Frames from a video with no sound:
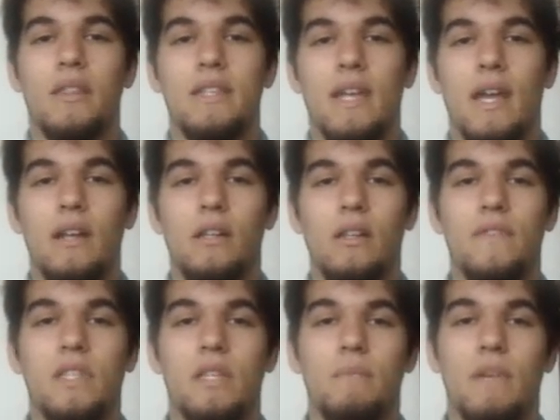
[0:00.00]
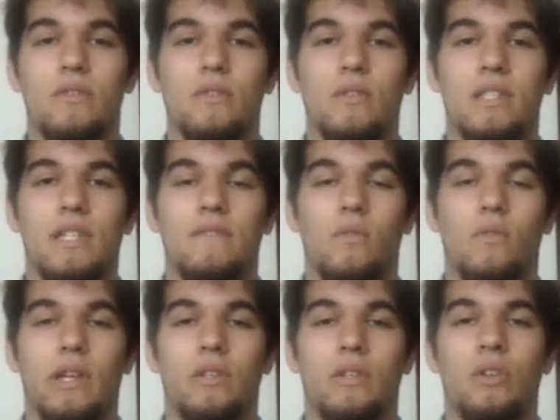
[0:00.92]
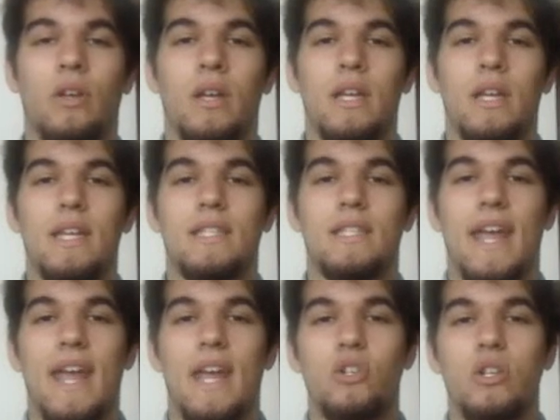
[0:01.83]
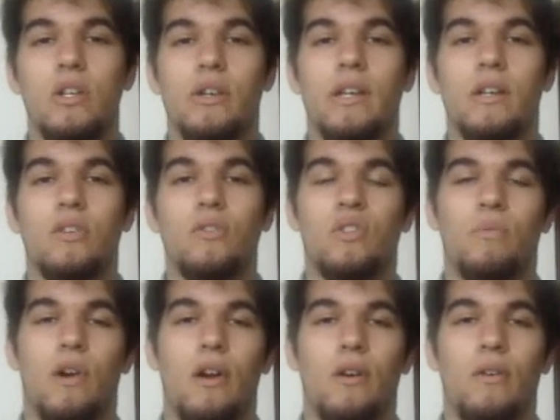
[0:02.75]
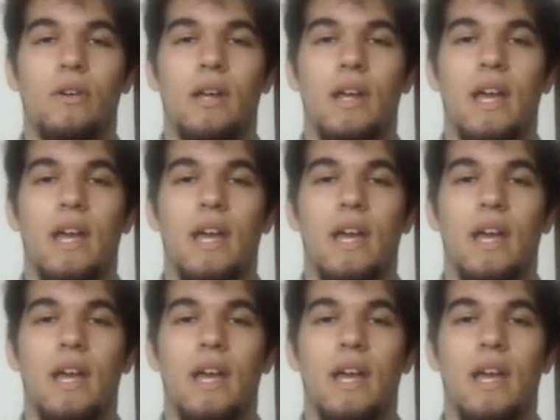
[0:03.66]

The title of the Semester at Sea voyage is Engineering a New Tomorrow.